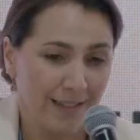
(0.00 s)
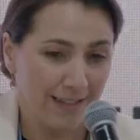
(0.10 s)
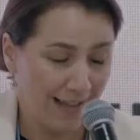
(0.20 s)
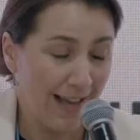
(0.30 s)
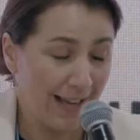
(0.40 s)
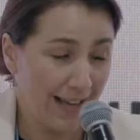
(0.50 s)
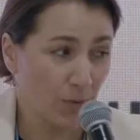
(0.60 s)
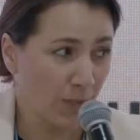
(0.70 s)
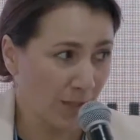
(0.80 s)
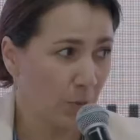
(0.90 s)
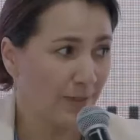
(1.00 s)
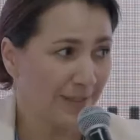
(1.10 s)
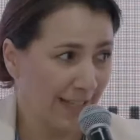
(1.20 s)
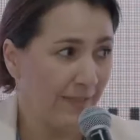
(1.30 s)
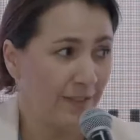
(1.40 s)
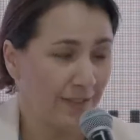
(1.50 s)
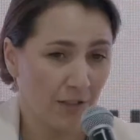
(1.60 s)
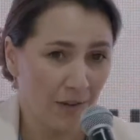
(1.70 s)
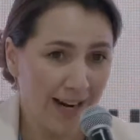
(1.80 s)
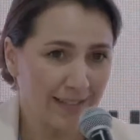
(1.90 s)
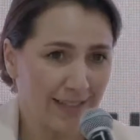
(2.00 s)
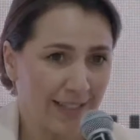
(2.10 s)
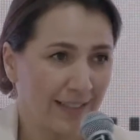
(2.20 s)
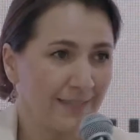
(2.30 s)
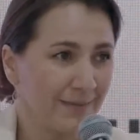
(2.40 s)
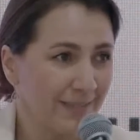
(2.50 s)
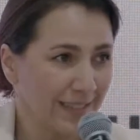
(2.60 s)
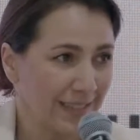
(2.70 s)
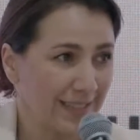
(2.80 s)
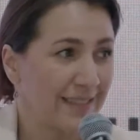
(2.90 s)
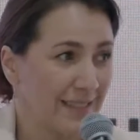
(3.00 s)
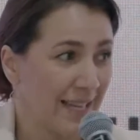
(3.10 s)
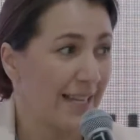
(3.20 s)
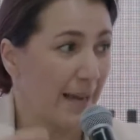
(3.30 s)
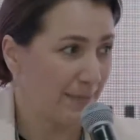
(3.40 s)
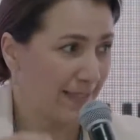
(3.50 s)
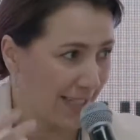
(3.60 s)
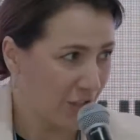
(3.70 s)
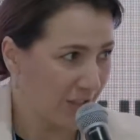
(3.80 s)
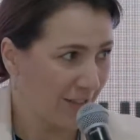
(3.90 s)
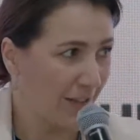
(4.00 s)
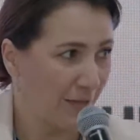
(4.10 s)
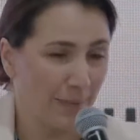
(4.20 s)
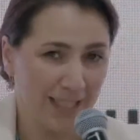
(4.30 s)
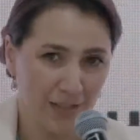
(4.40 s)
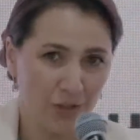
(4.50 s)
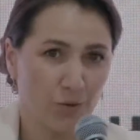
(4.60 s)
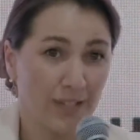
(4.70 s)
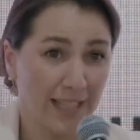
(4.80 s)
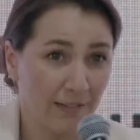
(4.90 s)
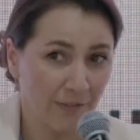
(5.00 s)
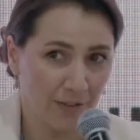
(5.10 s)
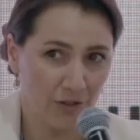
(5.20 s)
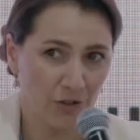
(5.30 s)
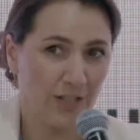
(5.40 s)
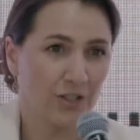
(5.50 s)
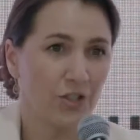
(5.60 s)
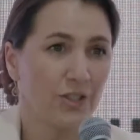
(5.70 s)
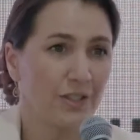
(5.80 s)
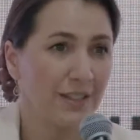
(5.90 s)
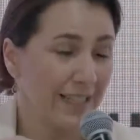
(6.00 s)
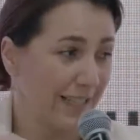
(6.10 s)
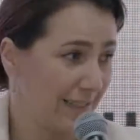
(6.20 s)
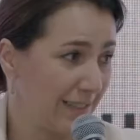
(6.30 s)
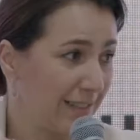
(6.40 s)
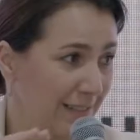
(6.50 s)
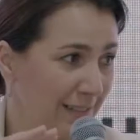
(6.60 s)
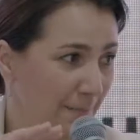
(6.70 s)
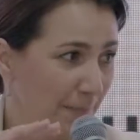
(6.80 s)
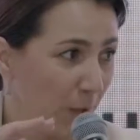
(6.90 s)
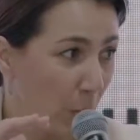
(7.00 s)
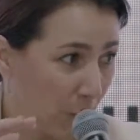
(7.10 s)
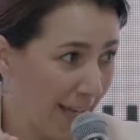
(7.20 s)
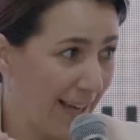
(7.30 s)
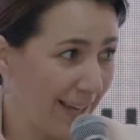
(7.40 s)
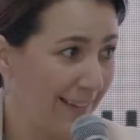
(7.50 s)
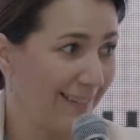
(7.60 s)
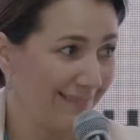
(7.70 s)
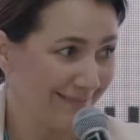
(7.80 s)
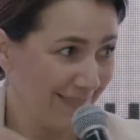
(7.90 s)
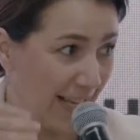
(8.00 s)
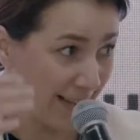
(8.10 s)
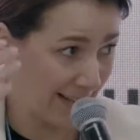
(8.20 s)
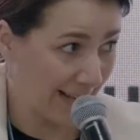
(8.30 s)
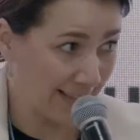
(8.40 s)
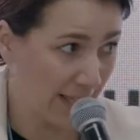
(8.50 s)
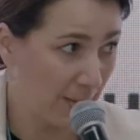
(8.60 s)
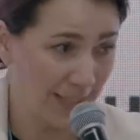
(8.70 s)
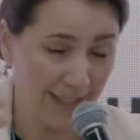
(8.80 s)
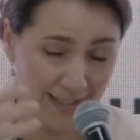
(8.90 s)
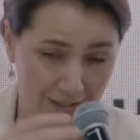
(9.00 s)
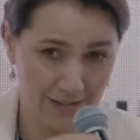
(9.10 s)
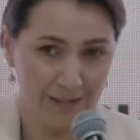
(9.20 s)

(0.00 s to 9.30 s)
as we know, sea levels are rising. This is an adaptation of making sure the infrastructure is okay in the next coming years.